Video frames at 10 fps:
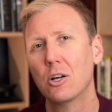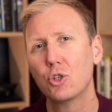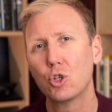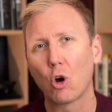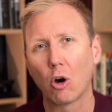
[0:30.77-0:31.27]

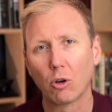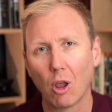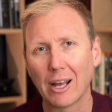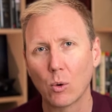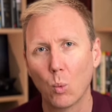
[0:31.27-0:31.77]

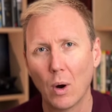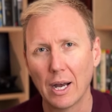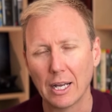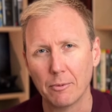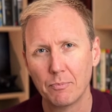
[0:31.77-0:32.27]
childlike
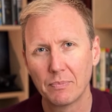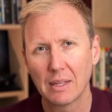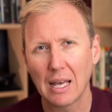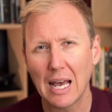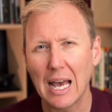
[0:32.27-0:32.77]
way.
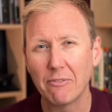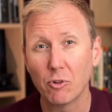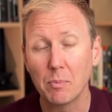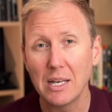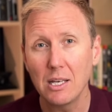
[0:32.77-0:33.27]
And for
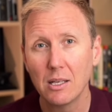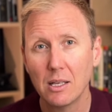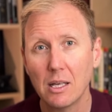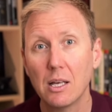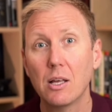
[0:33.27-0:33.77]
me,
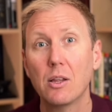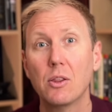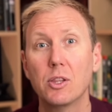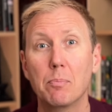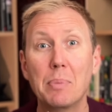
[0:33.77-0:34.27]

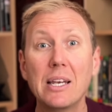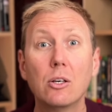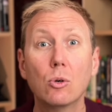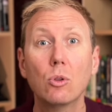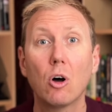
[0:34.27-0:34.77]
the
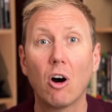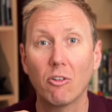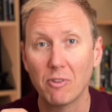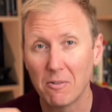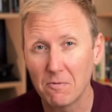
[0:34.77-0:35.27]
pinnacle
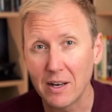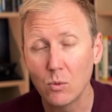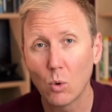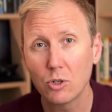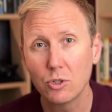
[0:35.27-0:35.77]
of fun
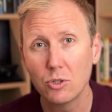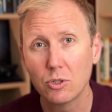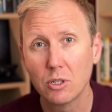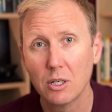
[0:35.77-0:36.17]
watches